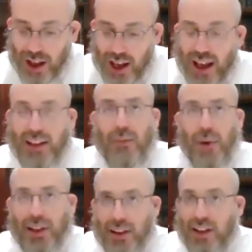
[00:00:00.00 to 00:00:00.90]
And he
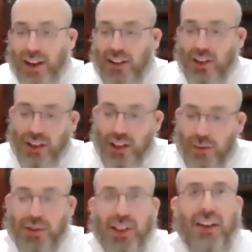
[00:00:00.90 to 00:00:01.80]
wanted attention.
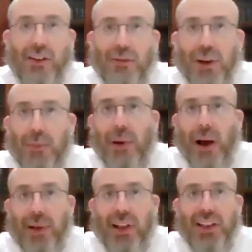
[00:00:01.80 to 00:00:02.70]
He was like a real
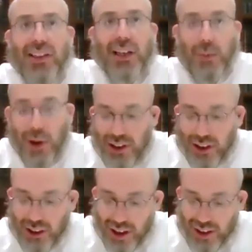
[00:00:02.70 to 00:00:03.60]
populist. He
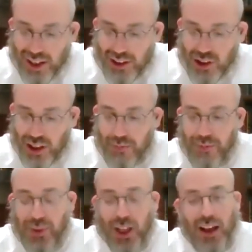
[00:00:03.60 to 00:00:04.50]
wanted the attention.
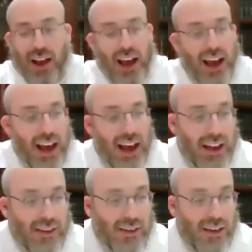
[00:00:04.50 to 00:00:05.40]

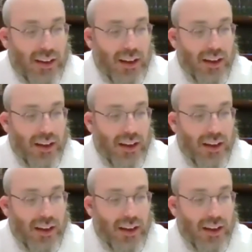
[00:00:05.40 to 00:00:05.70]
And